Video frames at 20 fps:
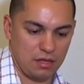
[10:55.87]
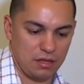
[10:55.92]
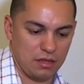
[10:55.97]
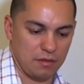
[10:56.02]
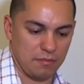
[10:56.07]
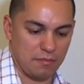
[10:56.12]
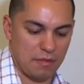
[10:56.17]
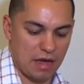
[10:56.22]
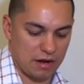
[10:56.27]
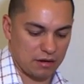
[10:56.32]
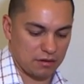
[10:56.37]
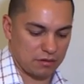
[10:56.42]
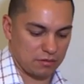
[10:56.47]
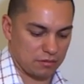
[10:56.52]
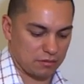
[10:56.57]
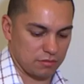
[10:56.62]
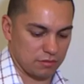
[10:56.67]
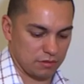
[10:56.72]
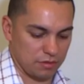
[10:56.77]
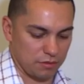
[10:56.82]
the
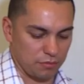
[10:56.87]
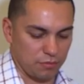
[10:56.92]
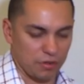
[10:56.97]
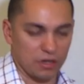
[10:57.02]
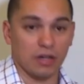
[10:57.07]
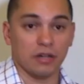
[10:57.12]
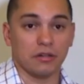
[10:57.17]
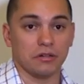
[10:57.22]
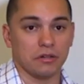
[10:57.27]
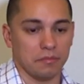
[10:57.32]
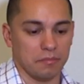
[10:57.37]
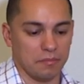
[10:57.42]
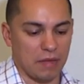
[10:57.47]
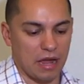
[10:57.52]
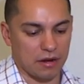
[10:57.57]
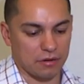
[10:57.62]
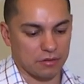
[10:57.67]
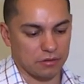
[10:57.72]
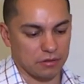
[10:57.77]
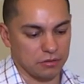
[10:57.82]
macro, the one hundred
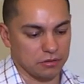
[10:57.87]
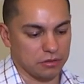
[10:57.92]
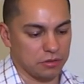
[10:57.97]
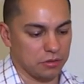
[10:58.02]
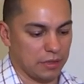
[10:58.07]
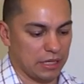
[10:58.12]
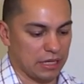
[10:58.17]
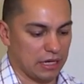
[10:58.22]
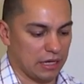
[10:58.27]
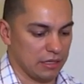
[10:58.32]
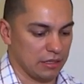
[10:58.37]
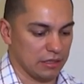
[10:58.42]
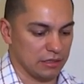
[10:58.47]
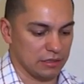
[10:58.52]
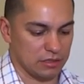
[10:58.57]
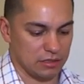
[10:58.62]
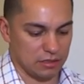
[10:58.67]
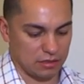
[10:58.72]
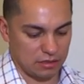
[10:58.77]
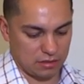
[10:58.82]
Macro twenty-eight I
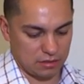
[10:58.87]
S.